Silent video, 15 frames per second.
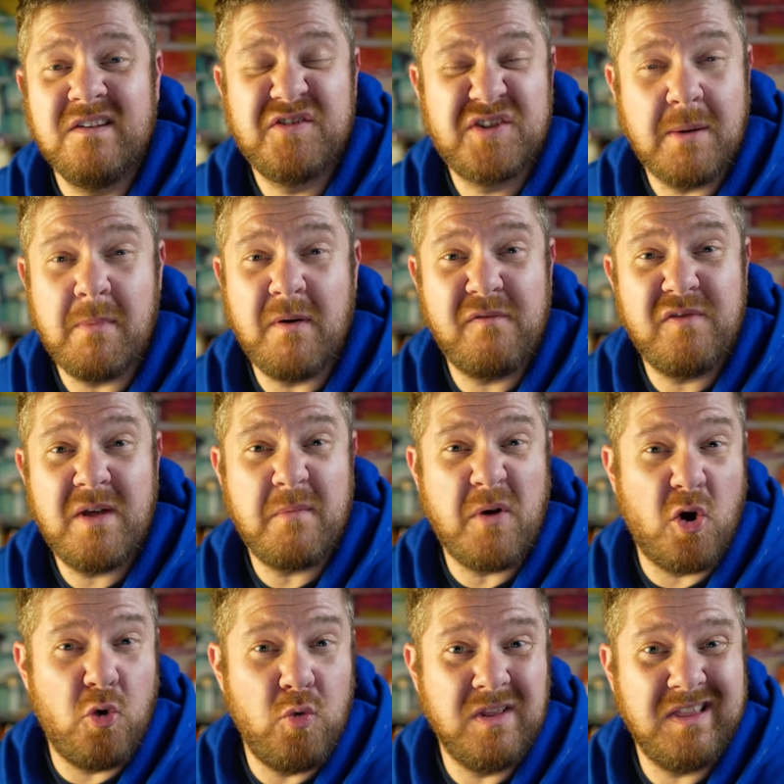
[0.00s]
Some of them
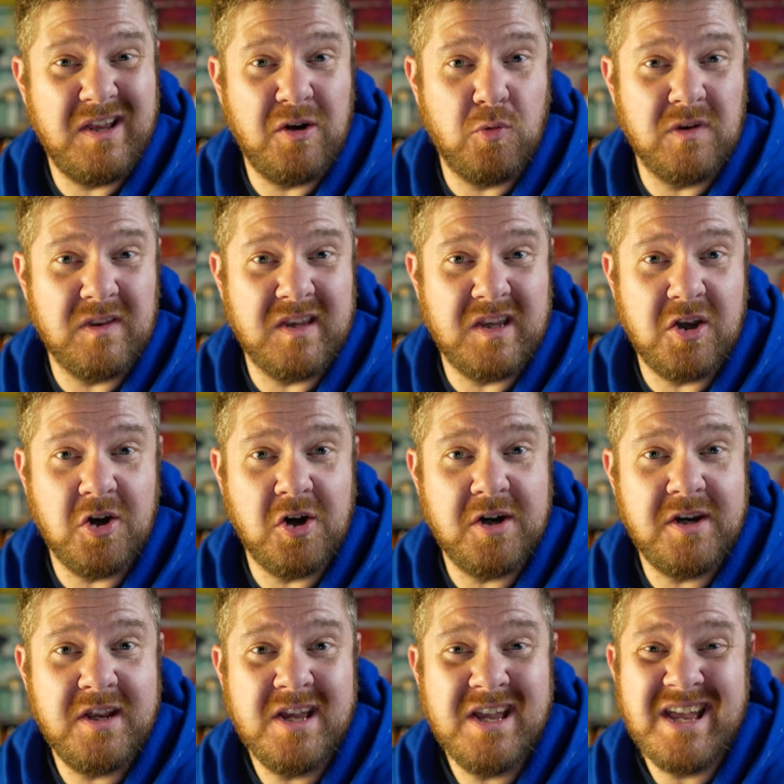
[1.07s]
are really, really
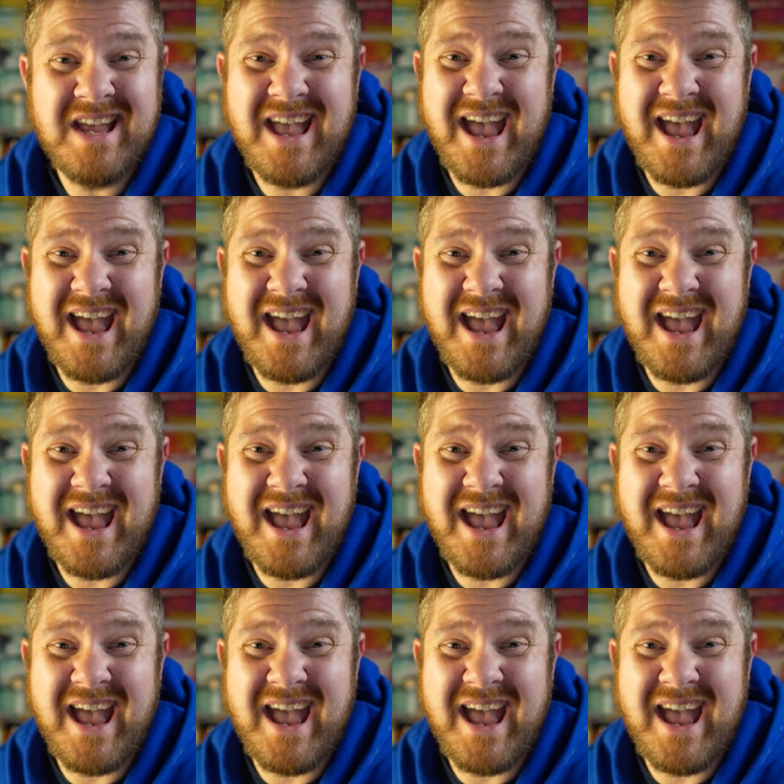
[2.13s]
good,